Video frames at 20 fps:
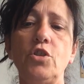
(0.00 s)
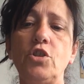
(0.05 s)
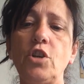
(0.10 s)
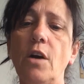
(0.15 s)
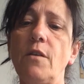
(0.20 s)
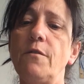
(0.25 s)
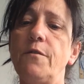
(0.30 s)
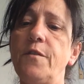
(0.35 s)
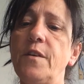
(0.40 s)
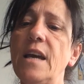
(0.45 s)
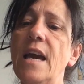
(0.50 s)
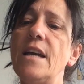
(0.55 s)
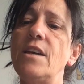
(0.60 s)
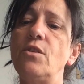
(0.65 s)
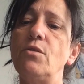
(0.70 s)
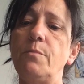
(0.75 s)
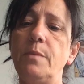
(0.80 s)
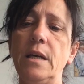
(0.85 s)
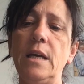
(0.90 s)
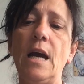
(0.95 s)
"Don't forget
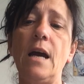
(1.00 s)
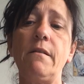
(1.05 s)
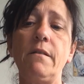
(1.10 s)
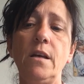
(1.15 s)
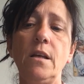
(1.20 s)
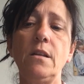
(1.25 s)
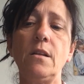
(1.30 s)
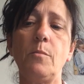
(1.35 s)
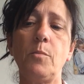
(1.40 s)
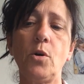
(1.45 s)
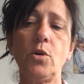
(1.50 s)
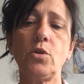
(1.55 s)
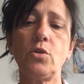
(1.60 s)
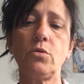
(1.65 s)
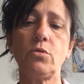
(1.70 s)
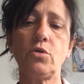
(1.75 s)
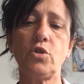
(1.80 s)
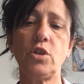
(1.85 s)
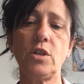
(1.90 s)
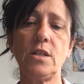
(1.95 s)
you'll be carrying the
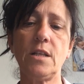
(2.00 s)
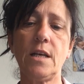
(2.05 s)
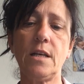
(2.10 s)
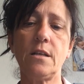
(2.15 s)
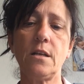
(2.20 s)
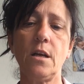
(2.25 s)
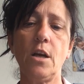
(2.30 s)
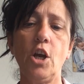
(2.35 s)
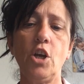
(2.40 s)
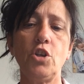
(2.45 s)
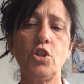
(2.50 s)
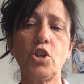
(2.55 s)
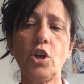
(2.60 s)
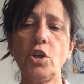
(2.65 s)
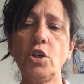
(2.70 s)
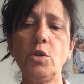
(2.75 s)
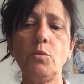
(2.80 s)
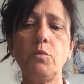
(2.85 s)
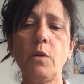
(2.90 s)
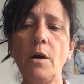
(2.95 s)
bottle," she said, "so
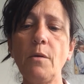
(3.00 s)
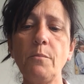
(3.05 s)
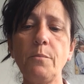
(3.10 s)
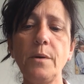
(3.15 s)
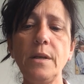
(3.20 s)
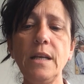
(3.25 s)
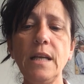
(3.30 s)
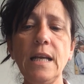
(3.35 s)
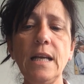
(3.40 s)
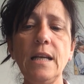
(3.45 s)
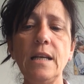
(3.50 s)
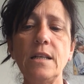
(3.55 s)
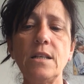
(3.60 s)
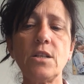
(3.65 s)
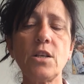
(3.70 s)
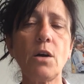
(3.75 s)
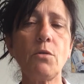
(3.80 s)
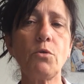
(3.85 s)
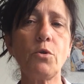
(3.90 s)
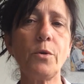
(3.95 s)
you won't be nearly
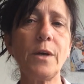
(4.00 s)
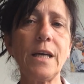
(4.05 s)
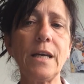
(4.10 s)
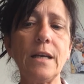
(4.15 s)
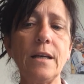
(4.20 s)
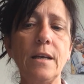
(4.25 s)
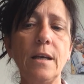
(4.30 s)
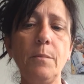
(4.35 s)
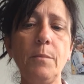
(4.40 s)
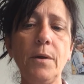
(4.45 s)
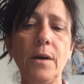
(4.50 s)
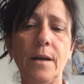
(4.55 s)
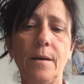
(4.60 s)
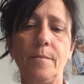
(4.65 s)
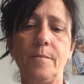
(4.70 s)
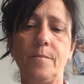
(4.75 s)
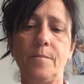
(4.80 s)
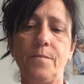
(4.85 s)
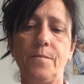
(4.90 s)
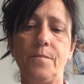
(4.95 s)
so quick and
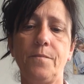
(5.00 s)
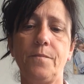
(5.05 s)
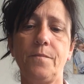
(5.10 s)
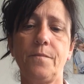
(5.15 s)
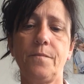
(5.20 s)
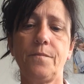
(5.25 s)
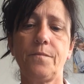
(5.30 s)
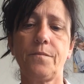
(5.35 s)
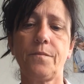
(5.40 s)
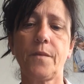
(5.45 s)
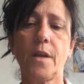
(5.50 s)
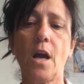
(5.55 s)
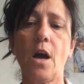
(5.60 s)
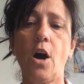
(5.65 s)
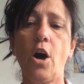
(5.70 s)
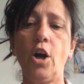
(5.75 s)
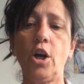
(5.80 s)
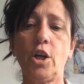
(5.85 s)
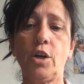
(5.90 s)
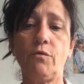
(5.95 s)
nippy."
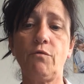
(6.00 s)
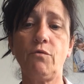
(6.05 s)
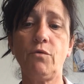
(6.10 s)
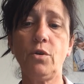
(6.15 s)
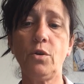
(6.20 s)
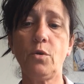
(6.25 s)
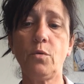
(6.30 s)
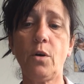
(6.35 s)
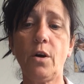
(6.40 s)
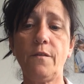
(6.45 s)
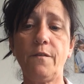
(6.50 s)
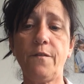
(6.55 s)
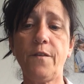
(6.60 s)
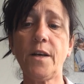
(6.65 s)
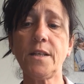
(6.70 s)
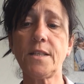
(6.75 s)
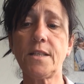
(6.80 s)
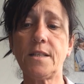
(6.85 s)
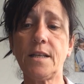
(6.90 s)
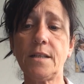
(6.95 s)
"I can run quite
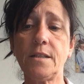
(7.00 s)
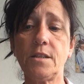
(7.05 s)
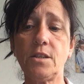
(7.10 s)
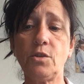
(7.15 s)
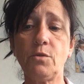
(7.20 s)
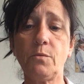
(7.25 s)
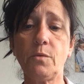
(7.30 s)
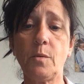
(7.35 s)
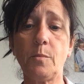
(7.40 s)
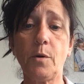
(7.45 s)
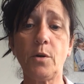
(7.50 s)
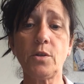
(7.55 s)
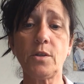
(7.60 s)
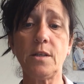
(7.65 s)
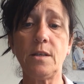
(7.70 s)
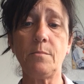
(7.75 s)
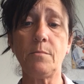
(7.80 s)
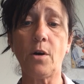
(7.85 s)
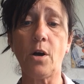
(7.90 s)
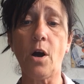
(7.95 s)
fast standing up with the
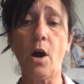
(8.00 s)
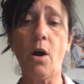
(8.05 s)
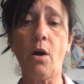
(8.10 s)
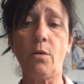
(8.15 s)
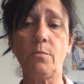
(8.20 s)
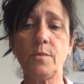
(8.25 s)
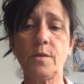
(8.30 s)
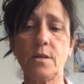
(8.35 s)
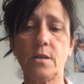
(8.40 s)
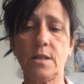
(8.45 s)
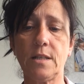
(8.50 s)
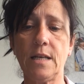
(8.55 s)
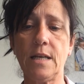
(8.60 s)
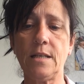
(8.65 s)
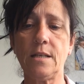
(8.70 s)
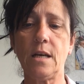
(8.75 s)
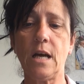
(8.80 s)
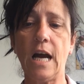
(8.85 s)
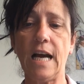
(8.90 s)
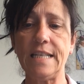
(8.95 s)
bottle in my arms," I
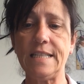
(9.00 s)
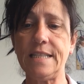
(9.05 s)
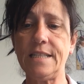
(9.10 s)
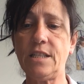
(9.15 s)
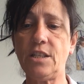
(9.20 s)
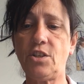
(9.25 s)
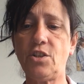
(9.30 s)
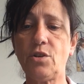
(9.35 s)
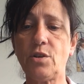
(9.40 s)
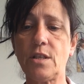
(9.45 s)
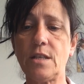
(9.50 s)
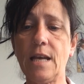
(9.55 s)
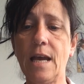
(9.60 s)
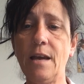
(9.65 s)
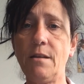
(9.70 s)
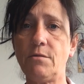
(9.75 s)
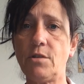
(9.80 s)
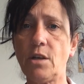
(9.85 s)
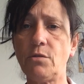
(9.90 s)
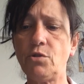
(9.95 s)
said. "I did it just
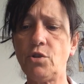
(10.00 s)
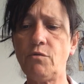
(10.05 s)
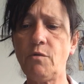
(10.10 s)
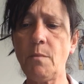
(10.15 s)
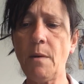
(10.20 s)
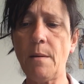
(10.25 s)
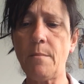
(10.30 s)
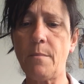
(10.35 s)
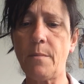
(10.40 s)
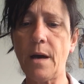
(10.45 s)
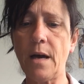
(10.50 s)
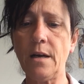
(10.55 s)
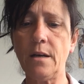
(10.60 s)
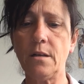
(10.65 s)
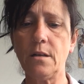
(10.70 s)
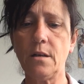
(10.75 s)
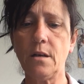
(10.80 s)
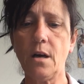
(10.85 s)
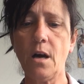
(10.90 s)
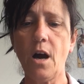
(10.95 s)
now, don't you
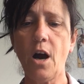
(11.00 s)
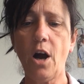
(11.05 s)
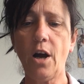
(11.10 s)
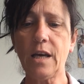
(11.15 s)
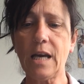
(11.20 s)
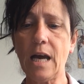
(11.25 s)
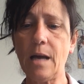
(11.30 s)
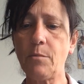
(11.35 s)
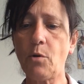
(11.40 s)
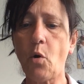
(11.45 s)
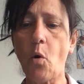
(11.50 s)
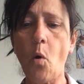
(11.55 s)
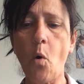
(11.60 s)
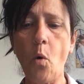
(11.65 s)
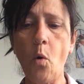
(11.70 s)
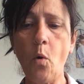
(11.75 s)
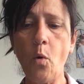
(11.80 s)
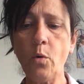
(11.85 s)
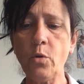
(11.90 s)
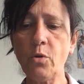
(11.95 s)
remember? I came
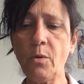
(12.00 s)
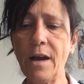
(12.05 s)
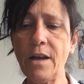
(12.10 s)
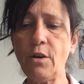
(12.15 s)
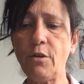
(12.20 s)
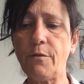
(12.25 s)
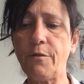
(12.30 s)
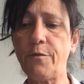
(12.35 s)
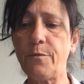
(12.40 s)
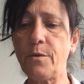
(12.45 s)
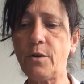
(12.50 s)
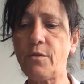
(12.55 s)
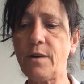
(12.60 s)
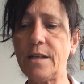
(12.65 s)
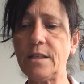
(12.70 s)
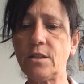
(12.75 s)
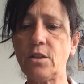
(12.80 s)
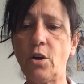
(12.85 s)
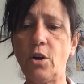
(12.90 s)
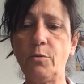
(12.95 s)
all the way up from the
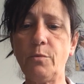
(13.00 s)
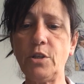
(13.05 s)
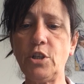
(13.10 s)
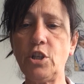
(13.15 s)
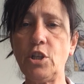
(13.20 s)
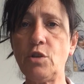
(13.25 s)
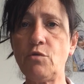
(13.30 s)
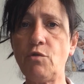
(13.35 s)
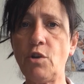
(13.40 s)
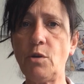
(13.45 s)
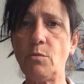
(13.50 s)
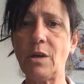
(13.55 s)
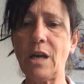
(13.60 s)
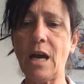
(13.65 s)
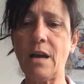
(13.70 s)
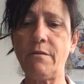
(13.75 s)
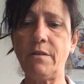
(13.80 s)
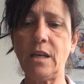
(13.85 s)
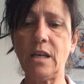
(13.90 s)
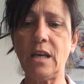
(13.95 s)
Grand High Witch's room
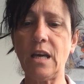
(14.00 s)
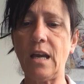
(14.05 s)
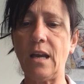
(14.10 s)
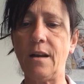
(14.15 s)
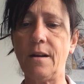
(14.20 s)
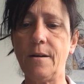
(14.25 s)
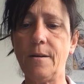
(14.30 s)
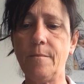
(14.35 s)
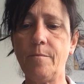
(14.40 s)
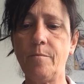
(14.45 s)
carrying it."